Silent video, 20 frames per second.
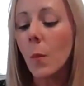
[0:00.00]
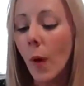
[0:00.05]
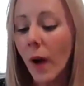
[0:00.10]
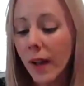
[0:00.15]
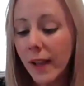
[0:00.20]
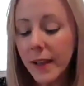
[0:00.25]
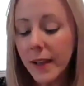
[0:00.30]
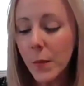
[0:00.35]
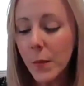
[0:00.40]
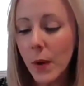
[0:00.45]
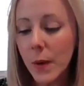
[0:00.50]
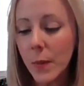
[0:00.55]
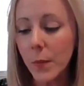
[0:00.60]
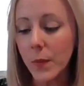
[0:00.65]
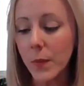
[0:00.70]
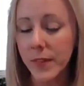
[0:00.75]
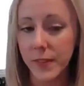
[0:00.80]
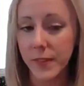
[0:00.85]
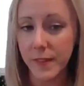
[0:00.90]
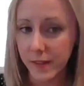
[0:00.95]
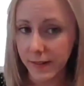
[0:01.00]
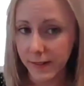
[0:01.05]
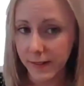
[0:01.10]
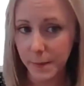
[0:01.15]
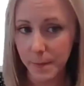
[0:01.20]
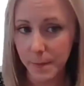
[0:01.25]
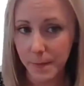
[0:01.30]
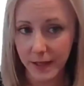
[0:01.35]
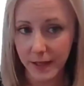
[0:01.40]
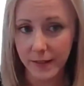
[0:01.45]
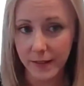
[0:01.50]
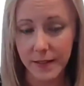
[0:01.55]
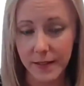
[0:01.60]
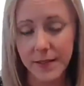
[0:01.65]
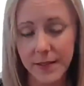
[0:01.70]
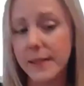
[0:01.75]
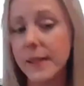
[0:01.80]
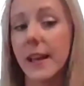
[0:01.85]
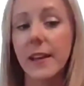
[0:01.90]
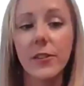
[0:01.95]
why I went with this mix
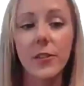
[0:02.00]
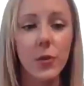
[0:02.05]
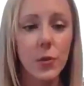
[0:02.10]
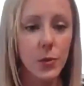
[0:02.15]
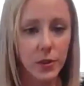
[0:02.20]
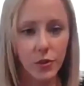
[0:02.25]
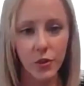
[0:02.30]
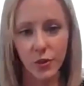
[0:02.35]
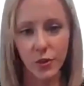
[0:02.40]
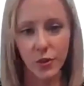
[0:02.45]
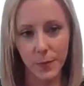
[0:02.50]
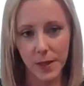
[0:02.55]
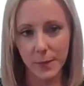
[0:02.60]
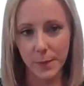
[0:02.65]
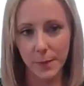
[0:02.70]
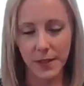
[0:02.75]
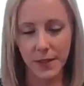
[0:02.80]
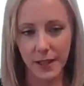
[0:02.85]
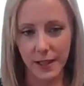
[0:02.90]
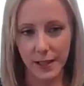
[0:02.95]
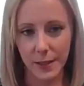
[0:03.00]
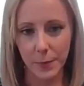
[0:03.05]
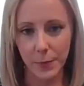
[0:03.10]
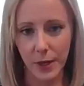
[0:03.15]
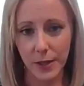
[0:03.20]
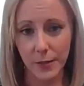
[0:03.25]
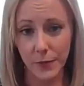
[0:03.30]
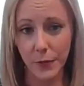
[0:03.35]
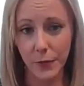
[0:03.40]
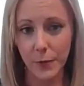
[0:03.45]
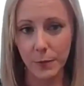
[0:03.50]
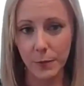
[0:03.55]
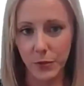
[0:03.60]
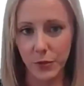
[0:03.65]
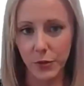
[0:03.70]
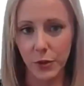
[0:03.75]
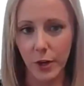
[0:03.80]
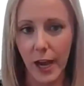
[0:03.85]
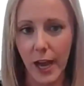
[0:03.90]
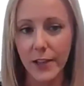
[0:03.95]
is yes, you can just make banana bread from
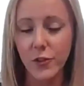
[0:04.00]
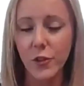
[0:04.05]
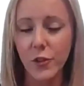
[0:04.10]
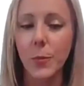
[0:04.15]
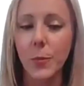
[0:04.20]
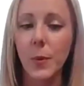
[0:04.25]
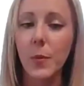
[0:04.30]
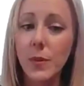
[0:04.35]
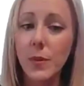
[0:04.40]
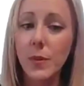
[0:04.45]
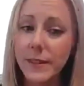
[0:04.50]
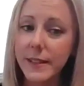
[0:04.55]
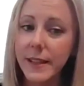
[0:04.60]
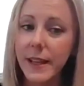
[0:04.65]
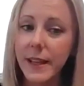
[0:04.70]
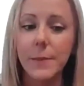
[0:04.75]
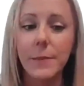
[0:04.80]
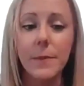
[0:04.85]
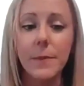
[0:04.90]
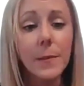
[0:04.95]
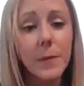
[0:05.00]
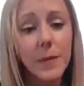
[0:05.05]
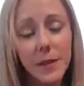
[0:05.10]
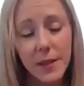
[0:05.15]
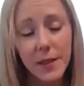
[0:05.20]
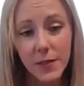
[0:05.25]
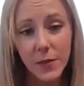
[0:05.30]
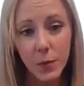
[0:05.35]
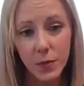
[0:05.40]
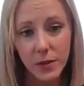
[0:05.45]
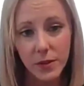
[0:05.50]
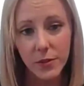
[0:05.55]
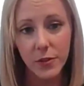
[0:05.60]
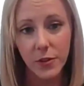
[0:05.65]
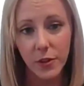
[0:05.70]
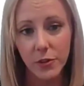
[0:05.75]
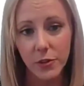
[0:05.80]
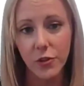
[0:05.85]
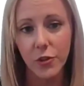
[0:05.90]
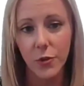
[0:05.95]
scratch, but once again, maybe kids want to
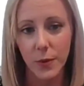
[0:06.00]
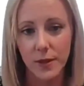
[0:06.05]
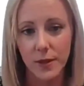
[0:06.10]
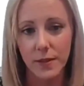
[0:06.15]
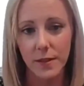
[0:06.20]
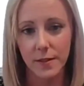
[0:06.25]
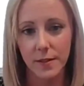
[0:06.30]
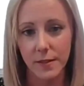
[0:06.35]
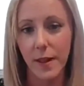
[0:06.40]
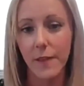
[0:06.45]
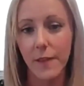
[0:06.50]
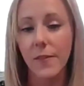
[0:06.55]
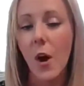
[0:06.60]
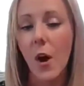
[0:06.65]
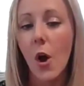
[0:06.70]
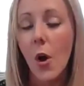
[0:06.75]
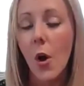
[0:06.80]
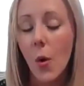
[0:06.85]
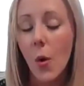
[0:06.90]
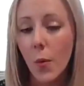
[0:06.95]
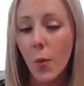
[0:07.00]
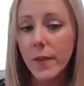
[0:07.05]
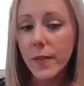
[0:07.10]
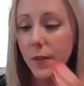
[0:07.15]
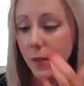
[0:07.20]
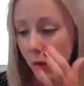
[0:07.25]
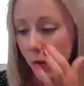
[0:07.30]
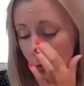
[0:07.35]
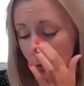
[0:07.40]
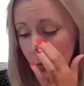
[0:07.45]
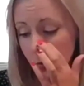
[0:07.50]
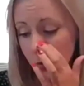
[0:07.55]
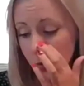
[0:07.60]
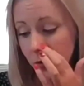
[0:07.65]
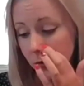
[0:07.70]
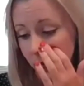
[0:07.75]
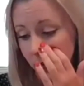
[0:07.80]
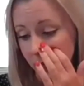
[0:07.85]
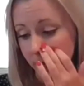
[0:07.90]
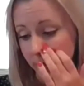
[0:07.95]
start doing this stuff on their own
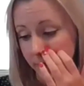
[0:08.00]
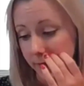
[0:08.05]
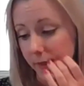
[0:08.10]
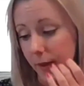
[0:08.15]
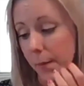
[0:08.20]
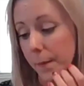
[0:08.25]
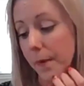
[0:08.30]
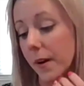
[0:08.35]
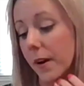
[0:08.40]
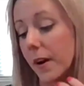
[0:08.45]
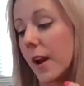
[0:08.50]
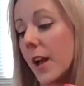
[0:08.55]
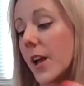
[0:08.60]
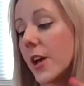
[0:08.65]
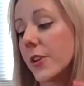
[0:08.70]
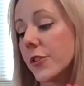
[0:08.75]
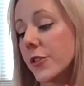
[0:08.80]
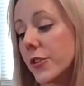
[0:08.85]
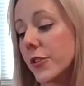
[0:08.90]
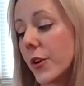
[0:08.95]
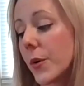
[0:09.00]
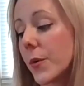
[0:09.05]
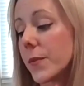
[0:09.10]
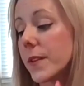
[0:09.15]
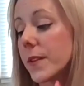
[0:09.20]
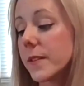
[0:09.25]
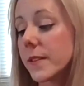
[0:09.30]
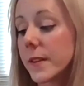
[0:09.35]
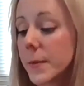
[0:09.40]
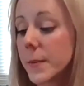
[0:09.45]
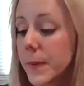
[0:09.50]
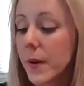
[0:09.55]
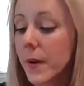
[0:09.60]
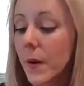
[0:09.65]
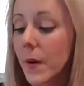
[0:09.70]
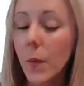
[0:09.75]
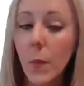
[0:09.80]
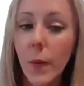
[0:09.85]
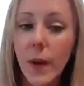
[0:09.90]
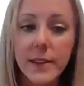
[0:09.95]
over the summer. So this could
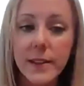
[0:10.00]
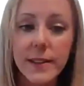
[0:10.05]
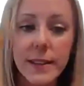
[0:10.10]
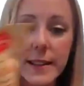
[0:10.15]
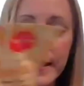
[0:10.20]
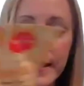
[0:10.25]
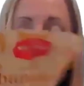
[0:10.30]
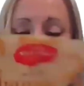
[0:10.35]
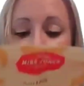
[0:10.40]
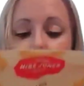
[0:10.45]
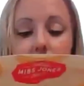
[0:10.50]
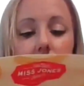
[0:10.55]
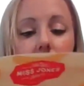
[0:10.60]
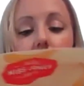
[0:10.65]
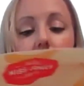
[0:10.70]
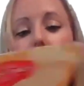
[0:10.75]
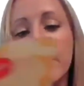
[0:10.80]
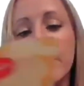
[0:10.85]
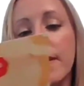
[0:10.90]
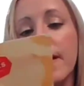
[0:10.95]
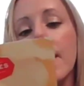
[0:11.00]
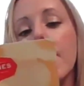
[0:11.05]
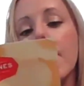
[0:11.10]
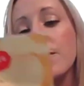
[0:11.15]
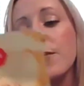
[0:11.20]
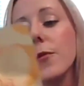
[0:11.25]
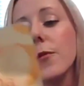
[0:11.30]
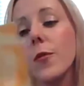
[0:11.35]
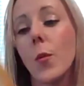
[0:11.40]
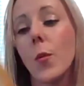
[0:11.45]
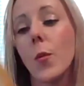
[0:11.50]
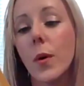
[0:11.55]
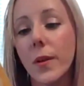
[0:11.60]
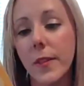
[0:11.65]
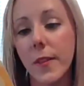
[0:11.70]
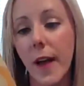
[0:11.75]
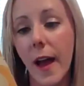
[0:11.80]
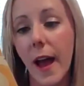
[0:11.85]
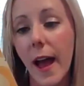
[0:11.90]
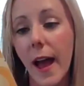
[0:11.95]
be a way to kickstart them for
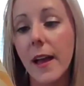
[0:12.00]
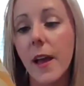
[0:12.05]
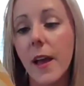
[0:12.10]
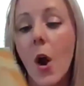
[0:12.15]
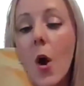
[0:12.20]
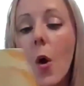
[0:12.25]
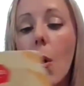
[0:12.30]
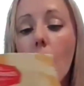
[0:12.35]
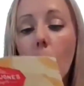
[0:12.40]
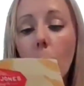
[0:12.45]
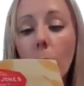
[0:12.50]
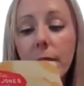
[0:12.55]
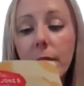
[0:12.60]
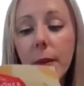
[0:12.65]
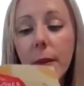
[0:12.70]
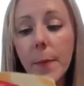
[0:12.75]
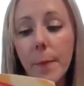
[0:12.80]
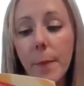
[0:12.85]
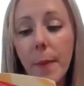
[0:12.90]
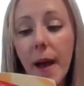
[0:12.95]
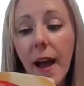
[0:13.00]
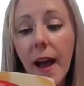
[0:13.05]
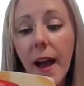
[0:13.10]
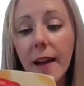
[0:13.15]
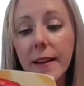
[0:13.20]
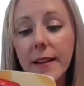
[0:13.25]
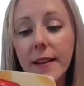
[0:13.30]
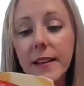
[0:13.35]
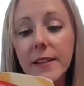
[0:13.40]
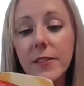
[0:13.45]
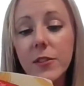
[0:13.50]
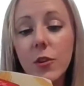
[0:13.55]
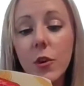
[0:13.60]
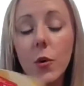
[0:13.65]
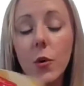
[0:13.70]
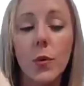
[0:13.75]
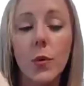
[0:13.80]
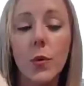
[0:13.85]
that. On the back, it's